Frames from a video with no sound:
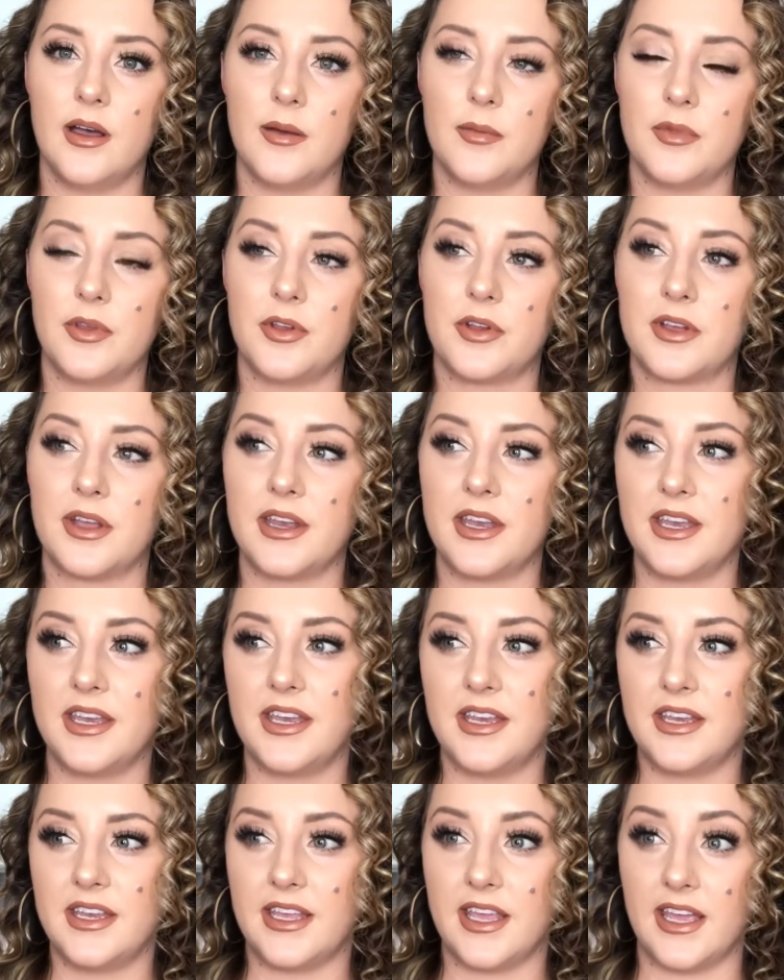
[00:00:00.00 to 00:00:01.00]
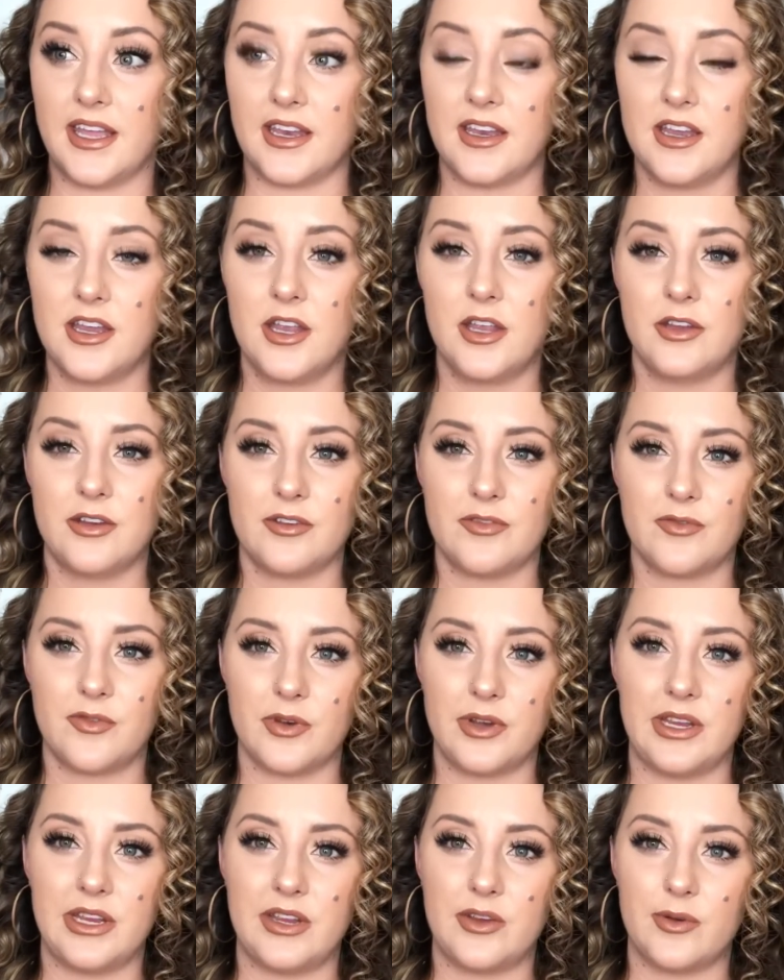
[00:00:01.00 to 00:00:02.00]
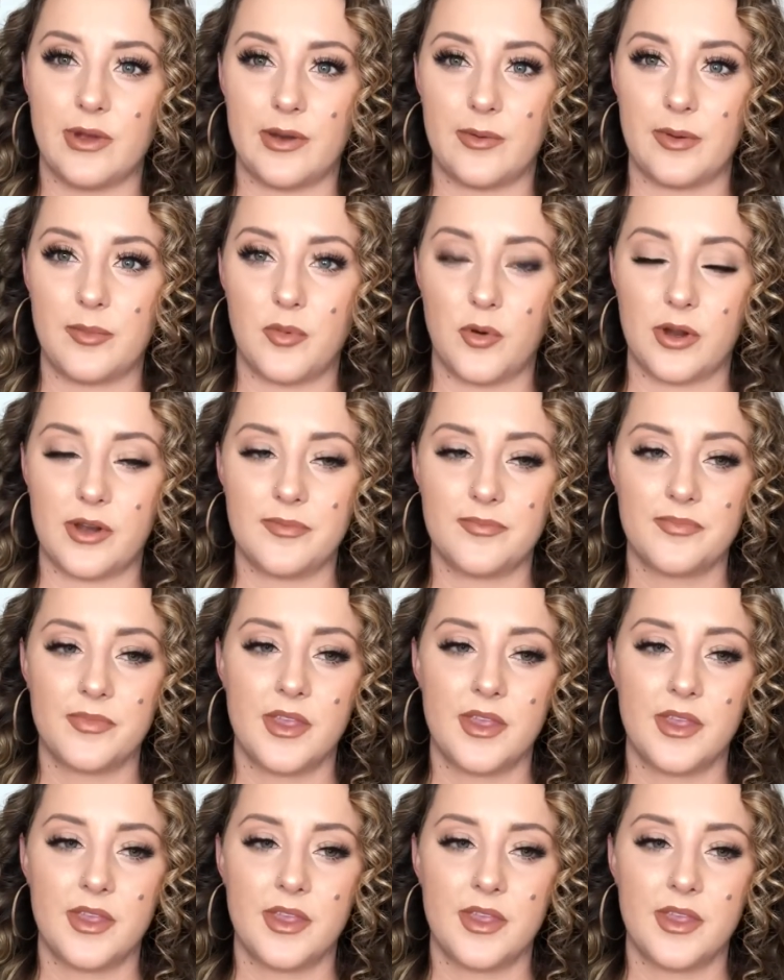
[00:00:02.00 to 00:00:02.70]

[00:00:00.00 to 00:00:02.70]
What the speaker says: you're gonna need to get your free credit report.